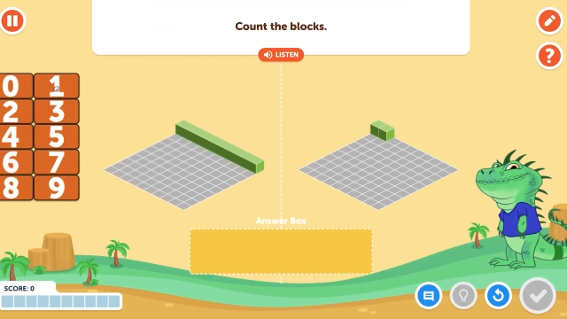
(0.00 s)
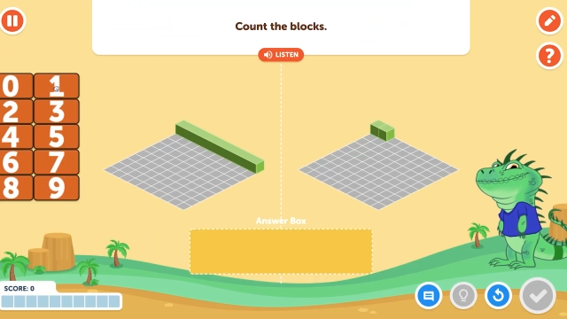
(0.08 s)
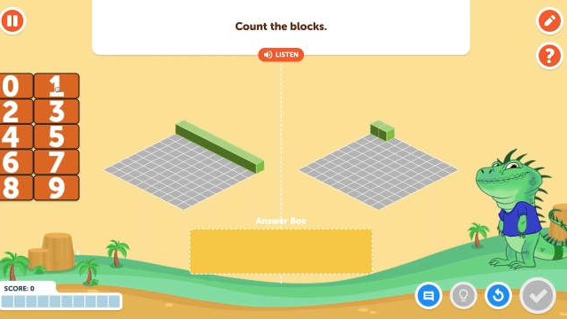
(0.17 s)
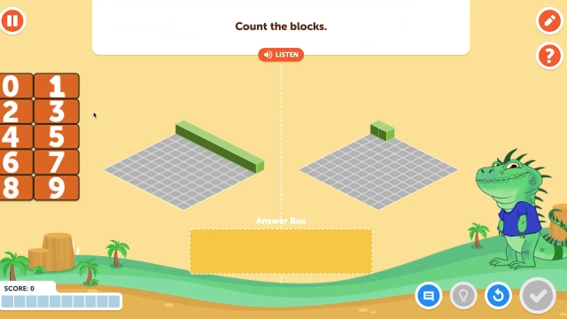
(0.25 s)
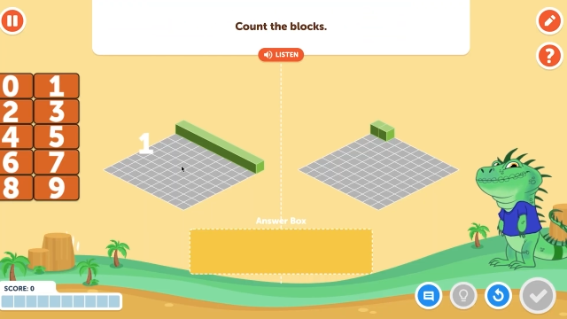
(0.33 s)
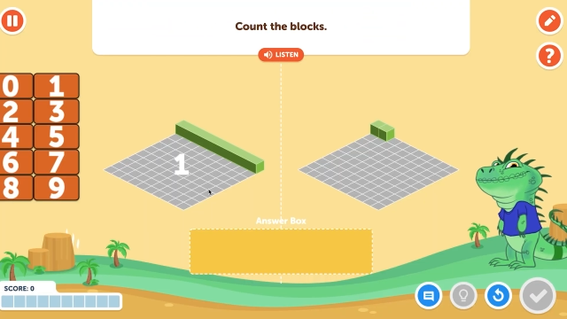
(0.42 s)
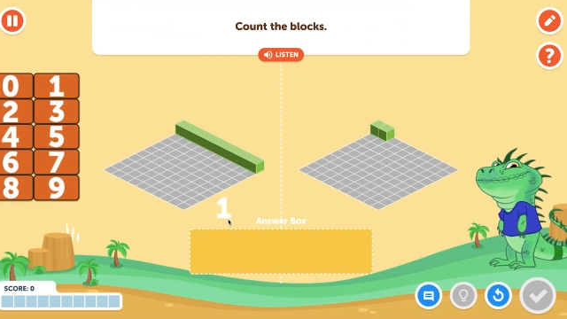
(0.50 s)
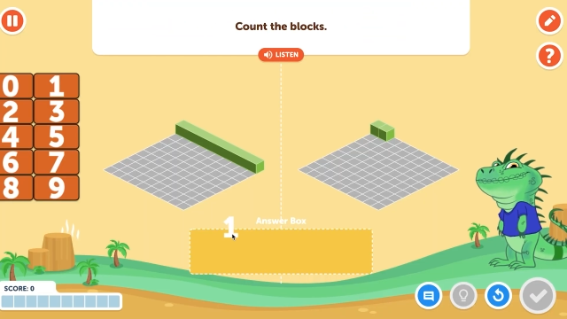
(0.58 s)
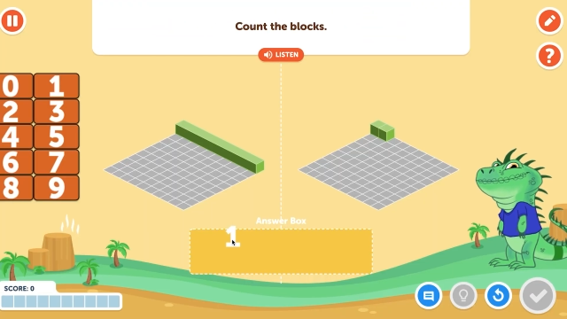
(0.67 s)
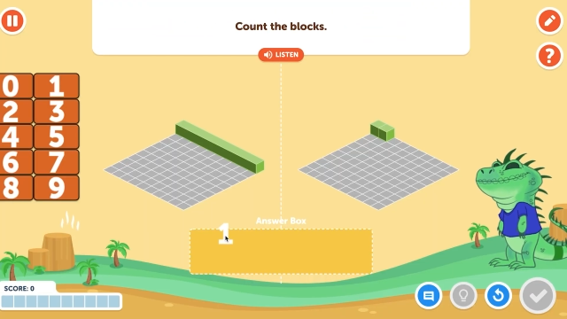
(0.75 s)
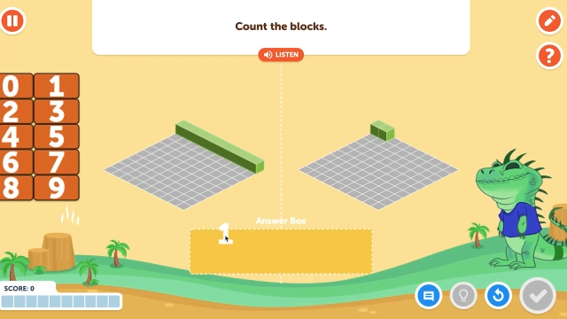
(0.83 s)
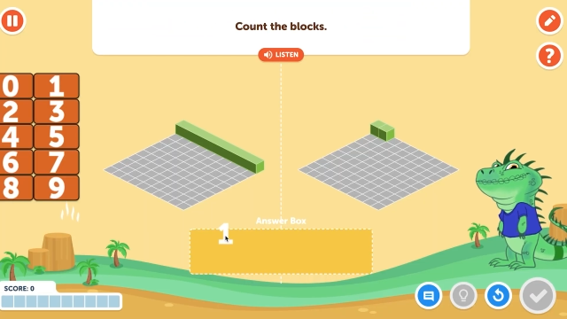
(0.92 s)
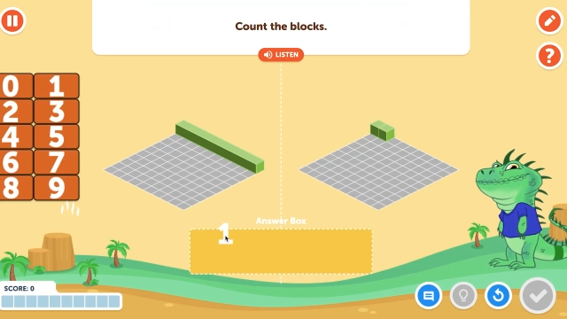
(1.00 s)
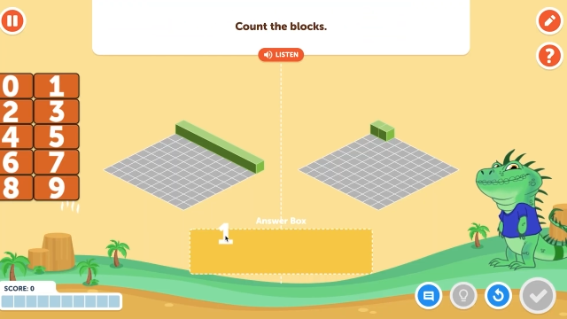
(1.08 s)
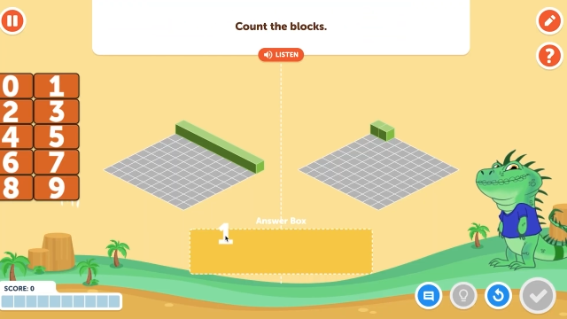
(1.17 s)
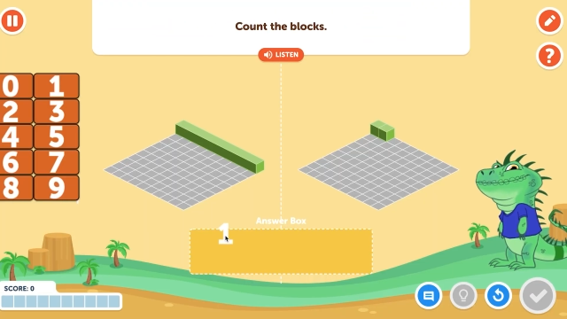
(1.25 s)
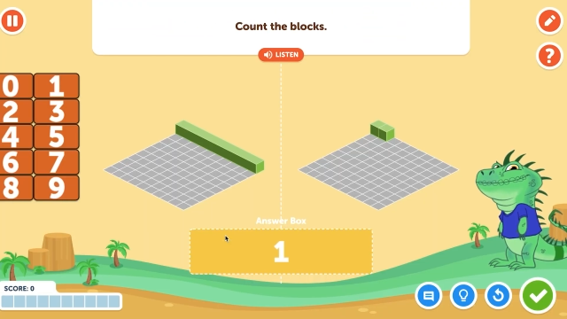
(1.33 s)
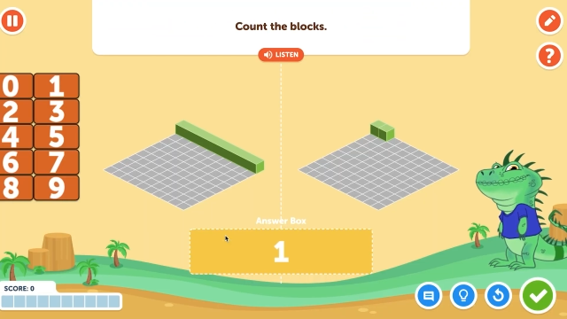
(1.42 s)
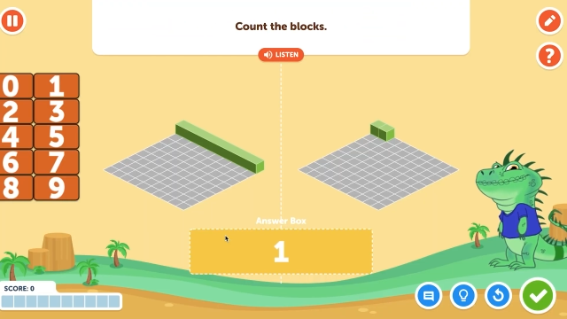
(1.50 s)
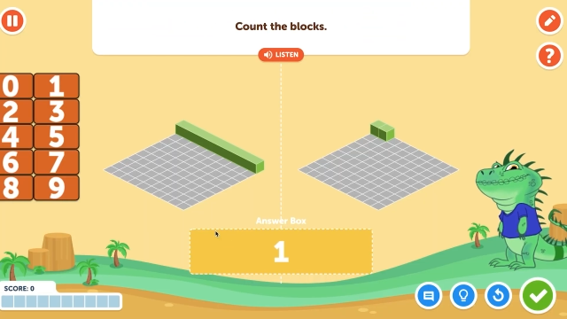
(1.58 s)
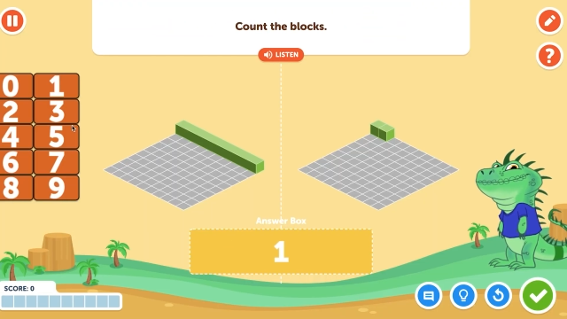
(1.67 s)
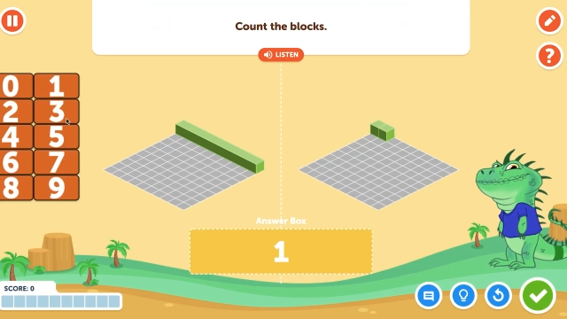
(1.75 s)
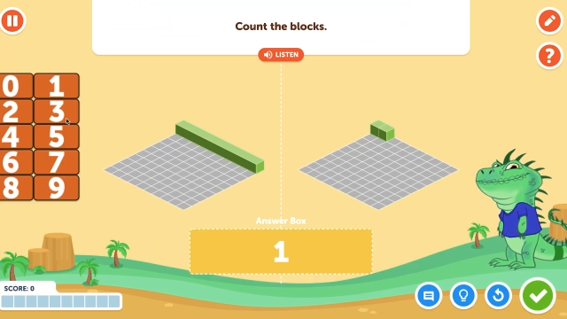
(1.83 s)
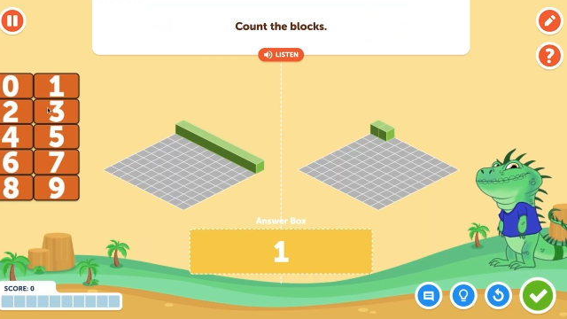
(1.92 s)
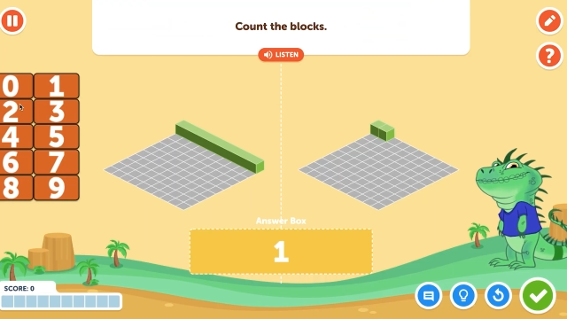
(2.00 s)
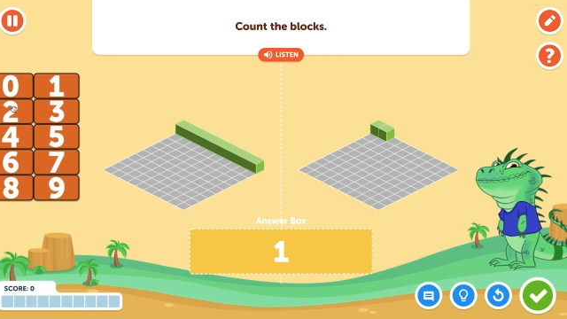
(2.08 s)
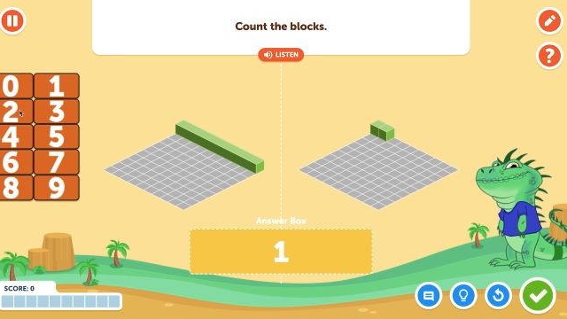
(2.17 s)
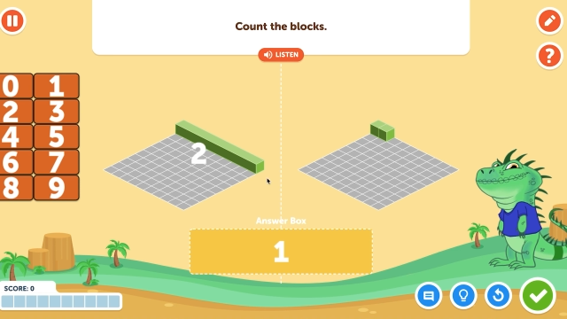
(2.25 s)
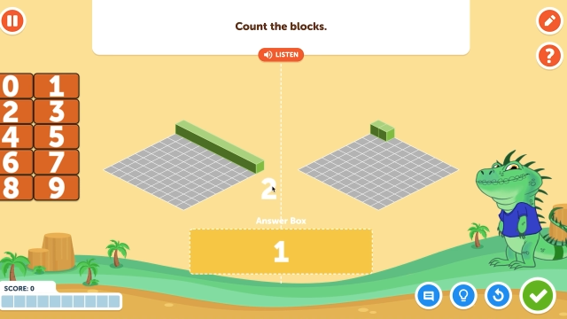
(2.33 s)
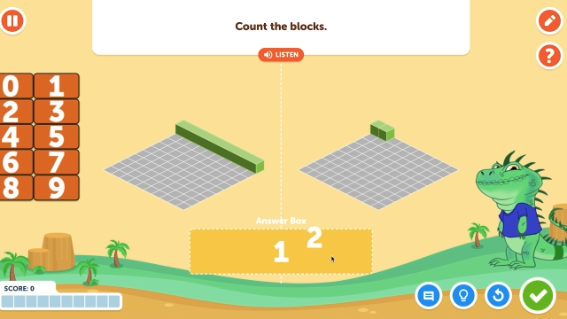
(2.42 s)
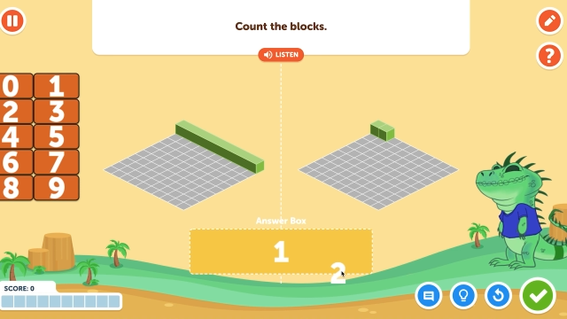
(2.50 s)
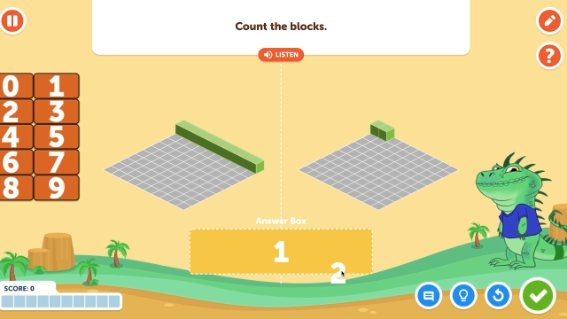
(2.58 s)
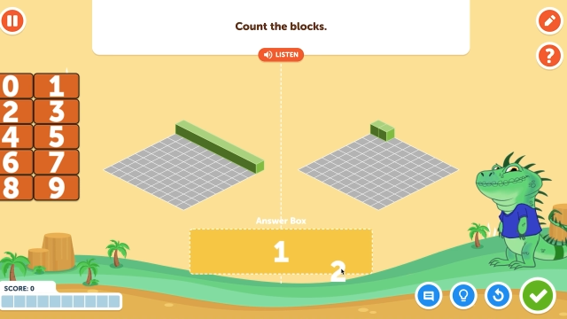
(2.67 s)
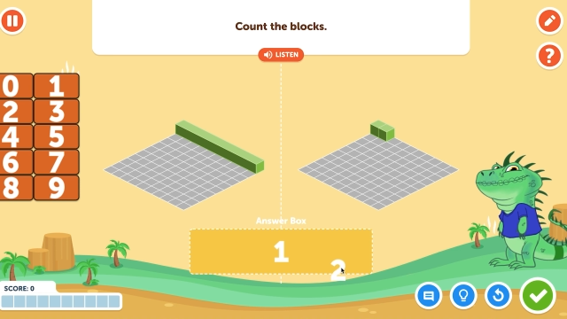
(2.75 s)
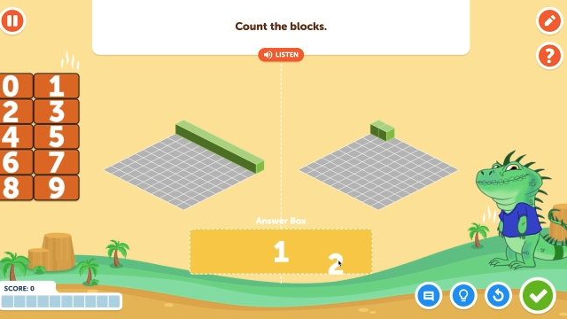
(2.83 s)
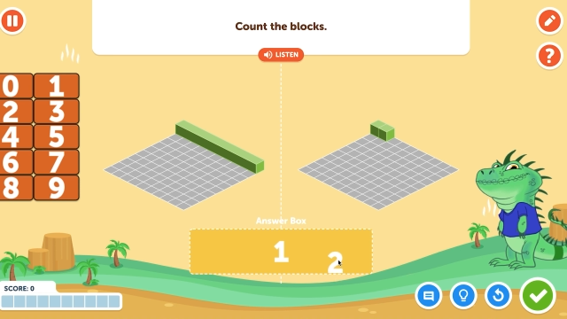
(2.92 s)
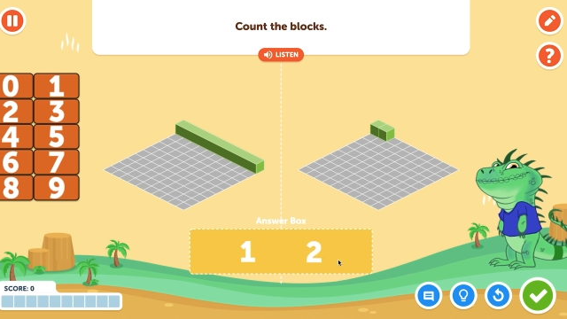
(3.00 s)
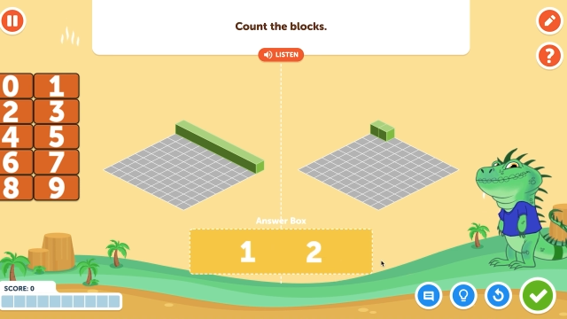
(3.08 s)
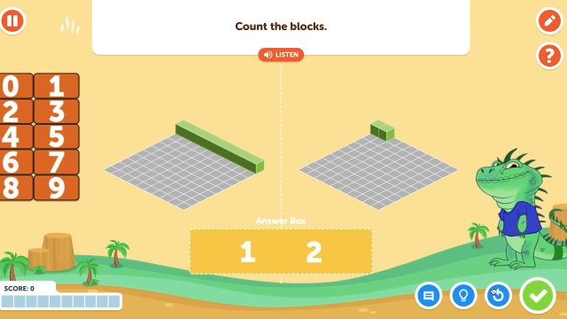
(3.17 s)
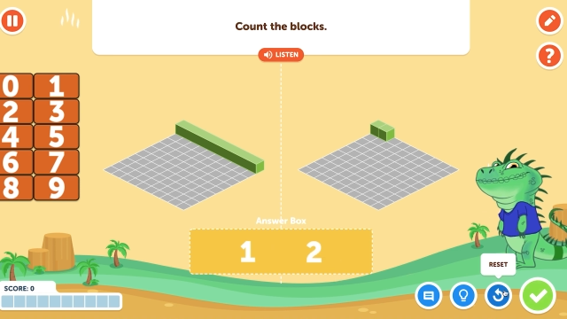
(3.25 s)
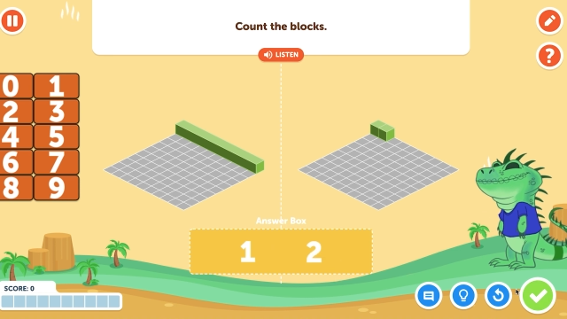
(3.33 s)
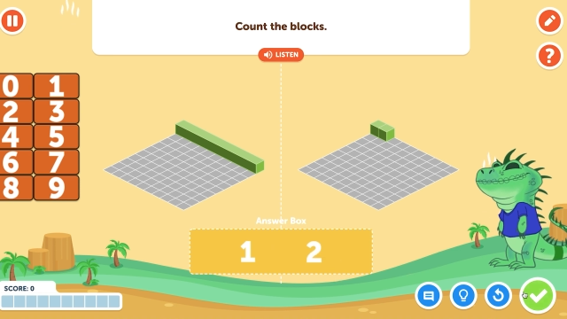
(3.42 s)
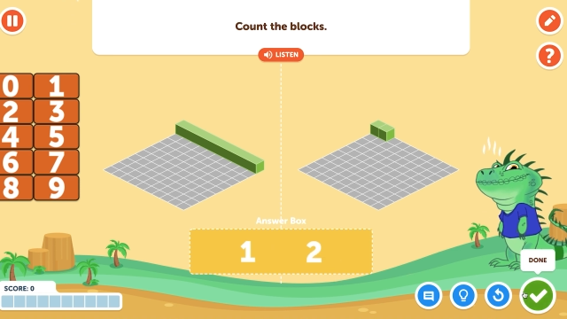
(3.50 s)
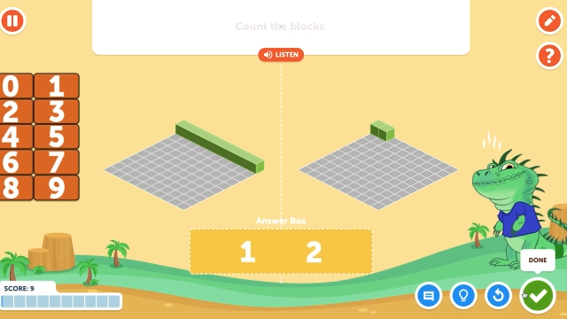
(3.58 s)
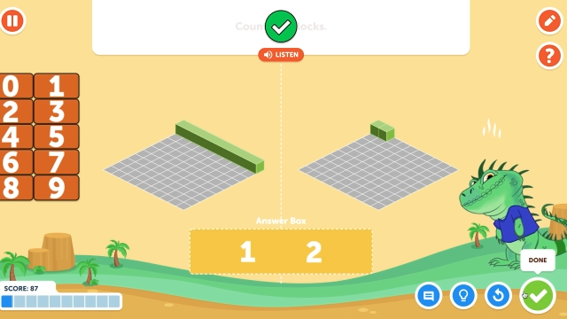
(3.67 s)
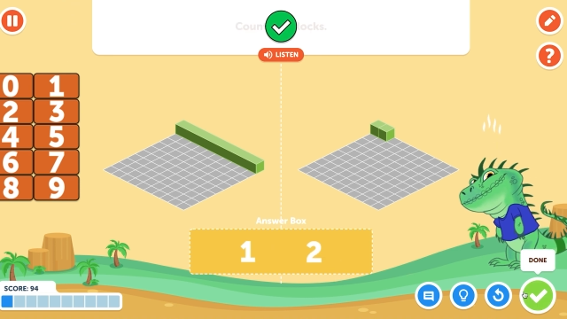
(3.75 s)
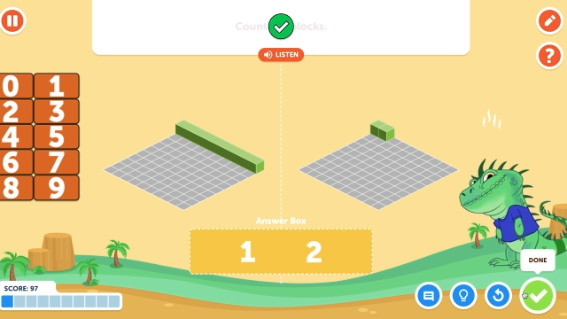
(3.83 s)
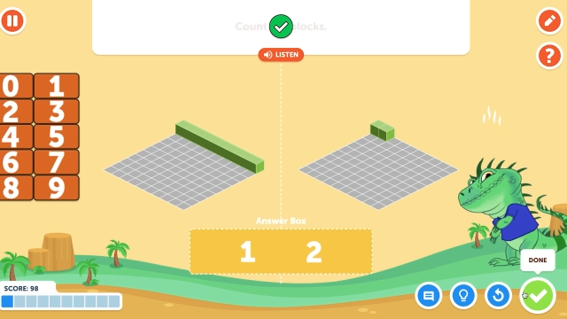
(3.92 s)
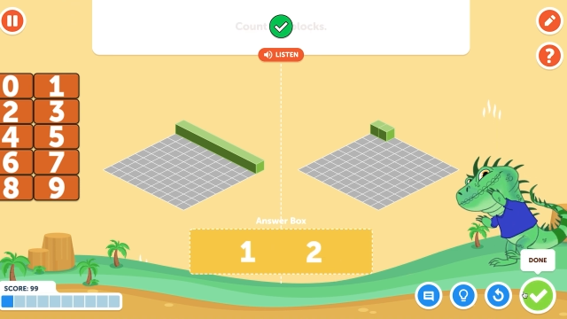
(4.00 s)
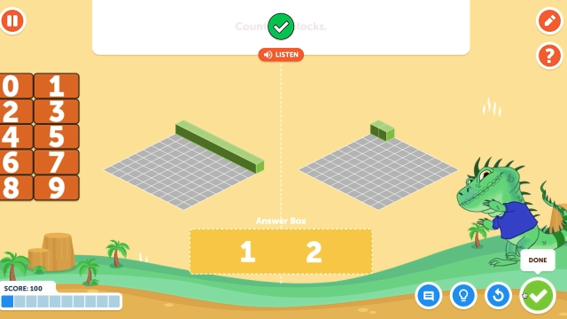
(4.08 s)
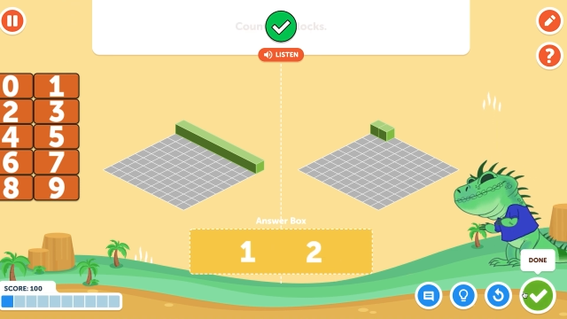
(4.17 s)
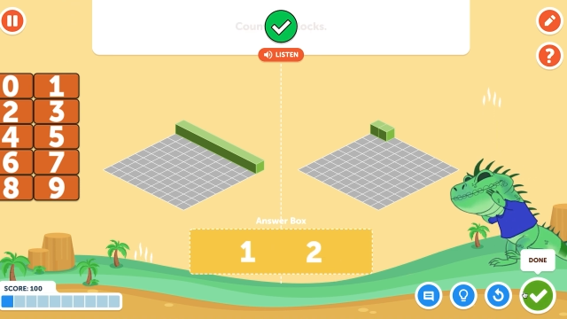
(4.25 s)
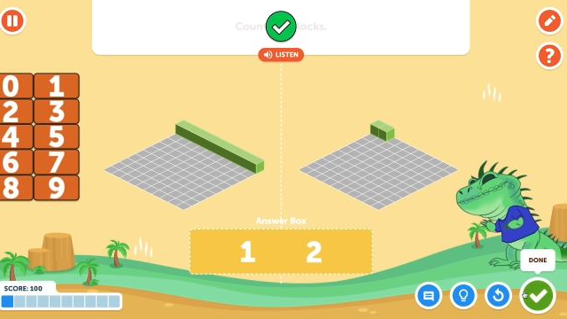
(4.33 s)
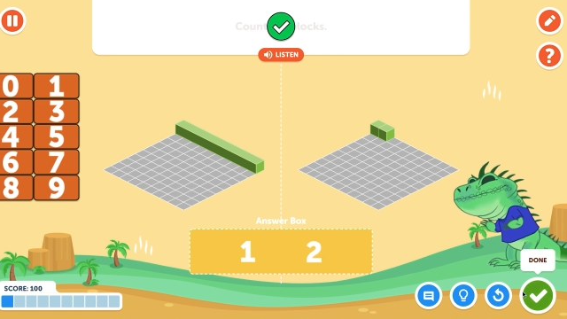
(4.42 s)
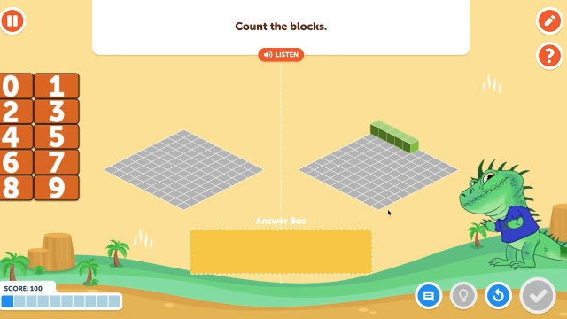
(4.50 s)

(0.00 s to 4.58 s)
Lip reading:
[unreadable: no face in view]